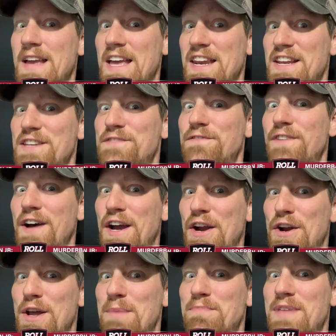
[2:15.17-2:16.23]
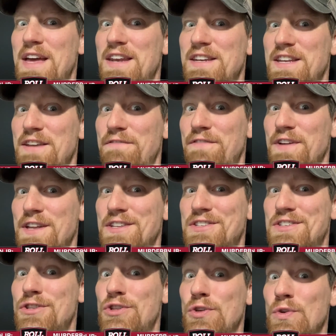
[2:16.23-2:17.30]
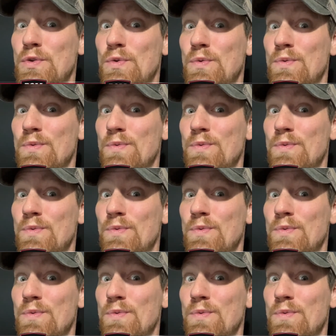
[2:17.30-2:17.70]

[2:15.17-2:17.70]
and he's fired up that defense too.